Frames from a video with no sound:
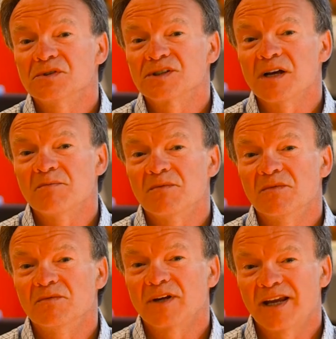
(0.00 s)
Some
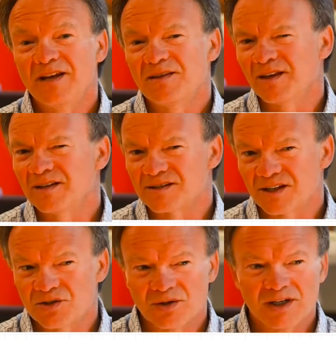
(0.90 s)
key things
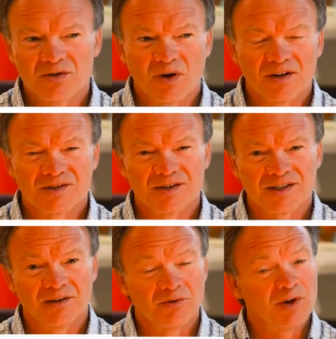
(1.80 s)
that you need to ask
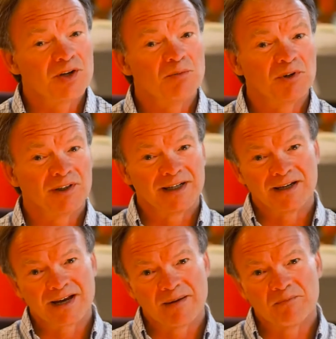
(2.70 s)
yourself when you're building
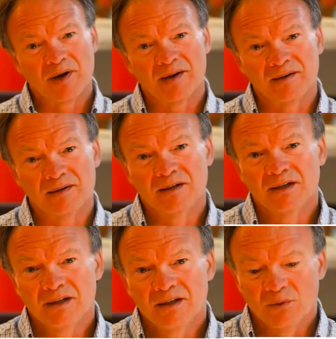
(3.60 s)
a campaign.
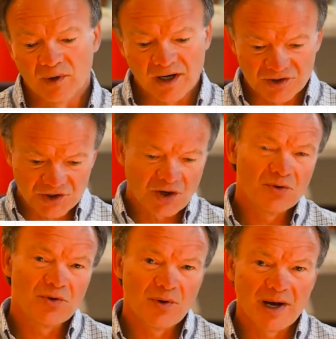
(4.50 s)
When I show
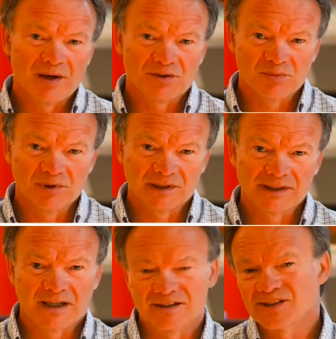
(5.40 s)
you how to build
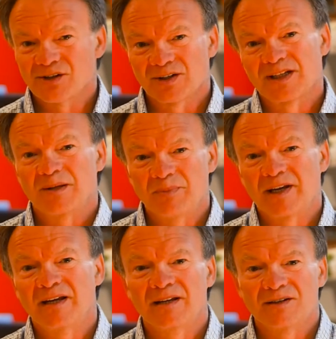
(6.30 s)
it, I'll start at the
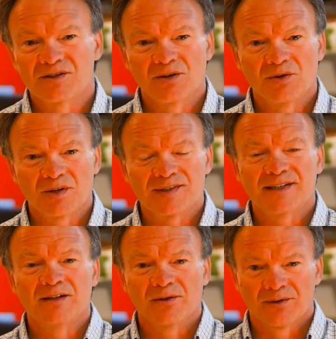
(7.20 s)
beginning so you can
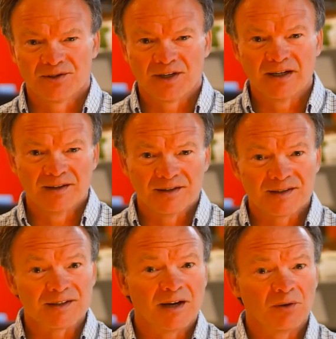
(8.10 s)
see logically
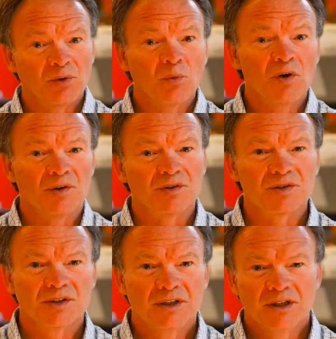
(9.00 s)
this is how it
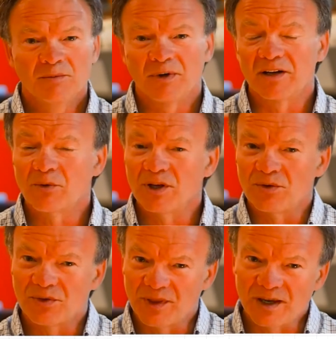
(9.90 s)
works. But when
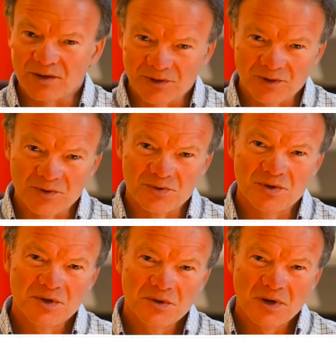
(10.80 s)
you think through
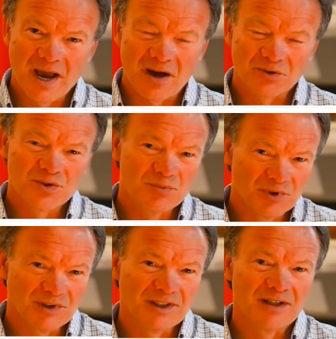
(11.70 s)
how to
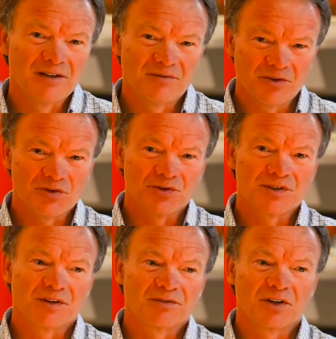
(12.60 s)
build an
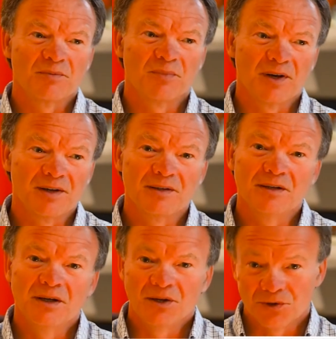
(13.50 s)
Infusionsoft campaign,
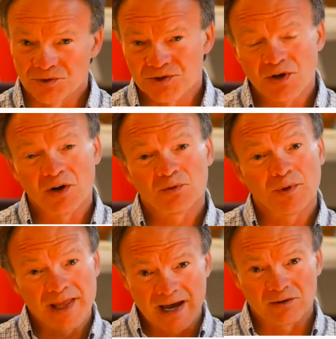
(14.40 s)
you start
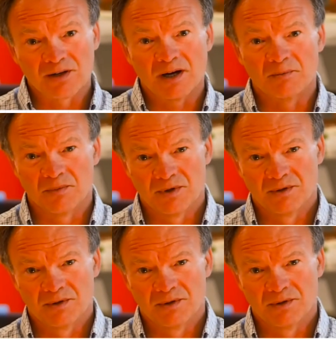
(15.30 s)
with the outcome.